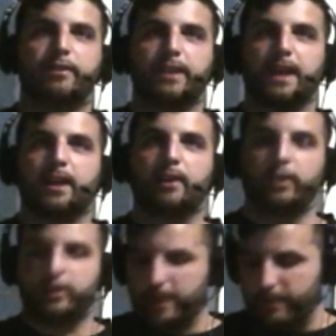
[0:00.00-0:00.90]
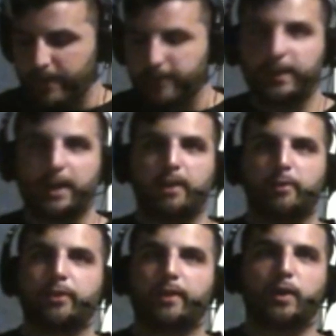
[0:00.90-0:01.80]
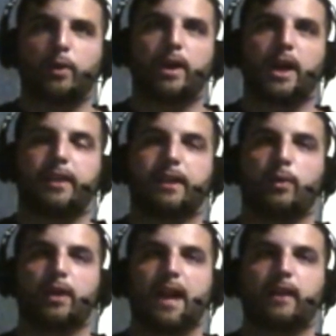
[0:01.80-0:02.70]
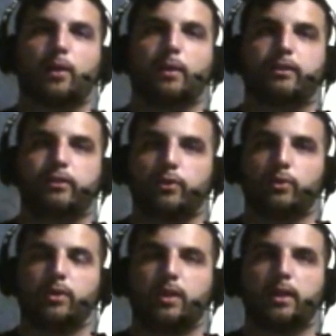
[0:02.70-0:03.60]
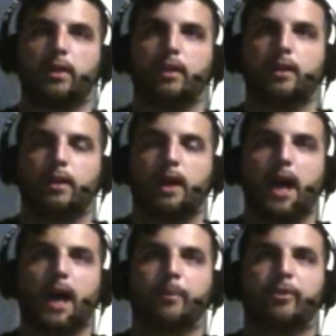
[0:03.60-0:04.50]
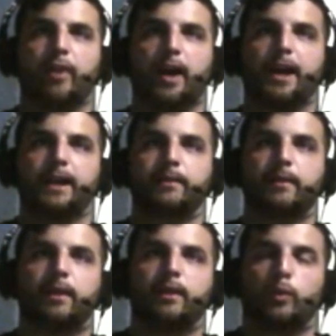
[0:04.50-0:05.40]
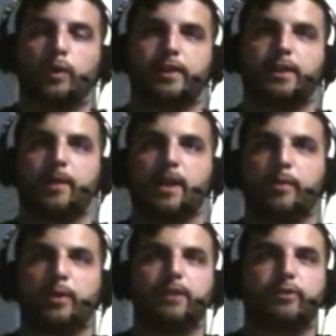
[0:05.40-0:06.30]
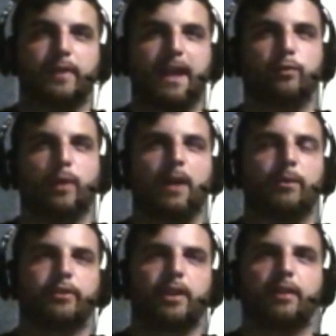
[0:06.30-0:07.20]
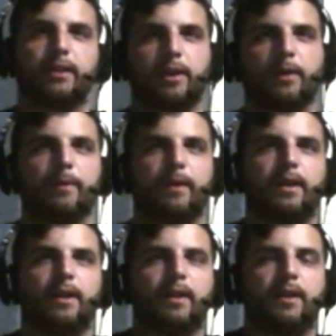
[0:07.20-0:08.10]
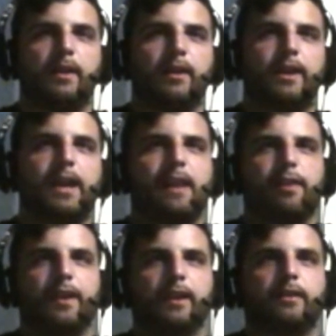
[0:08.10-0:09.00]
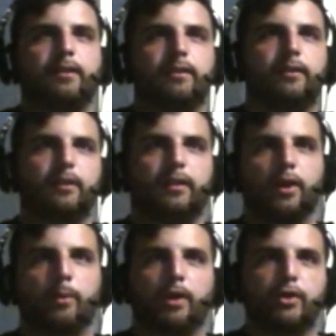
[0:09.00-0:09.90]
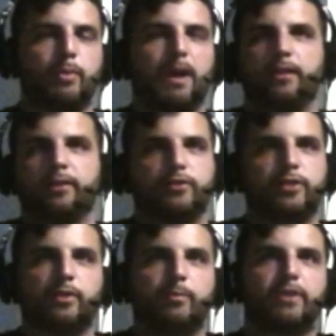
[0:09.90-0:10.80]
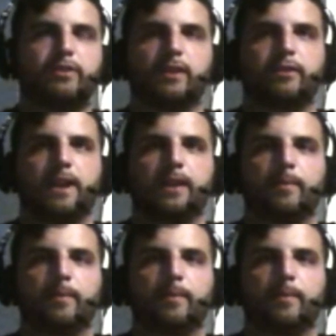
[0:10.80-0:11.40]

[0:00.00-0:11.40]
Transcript: had other commitments, they had other stuff going on, and they were not going to sign with the WWE. So that's why I was another. You got to think, Paul. And this is just a business thing,